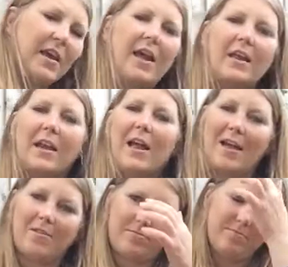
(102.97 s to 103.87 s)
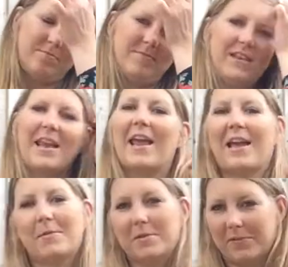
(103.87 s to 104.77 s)
Okay, now, here
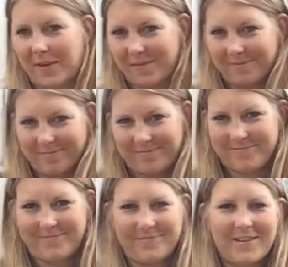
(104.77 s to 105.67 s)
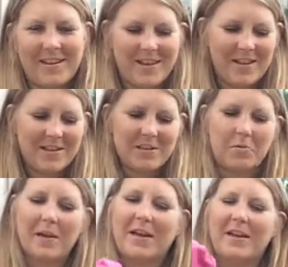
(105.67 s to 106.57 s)
comes the fun. So
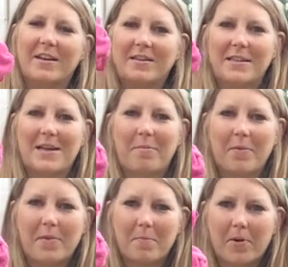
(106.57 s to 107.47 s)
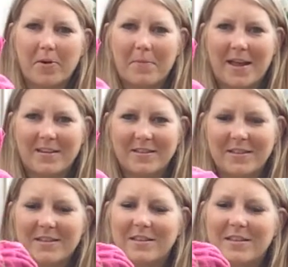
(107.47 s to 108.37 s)
we are going to dip the bottom end,
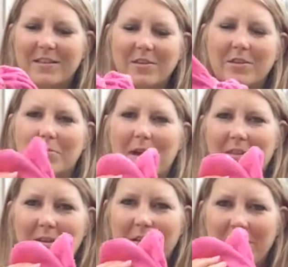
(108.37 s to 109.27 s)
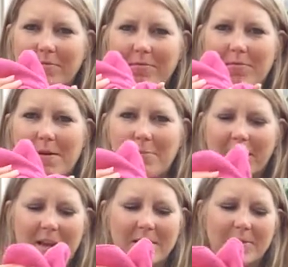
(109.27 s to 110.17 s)
so where the
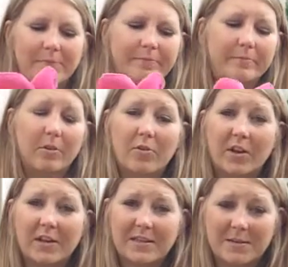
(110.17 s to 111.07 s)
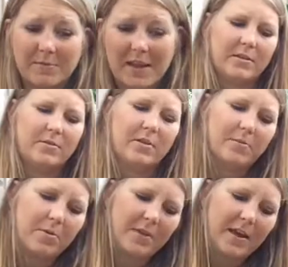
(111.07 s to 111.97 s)
fabric is, we're going to dip that, so we're
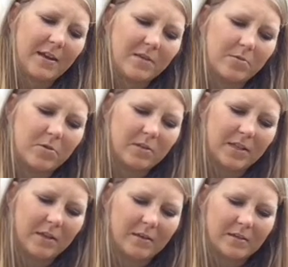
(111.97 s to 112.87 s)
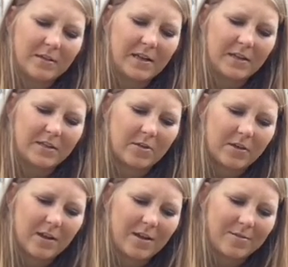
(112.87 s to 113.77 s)
going to put that in the water, let it
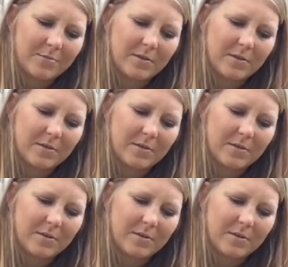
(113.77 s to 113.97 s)
soak up.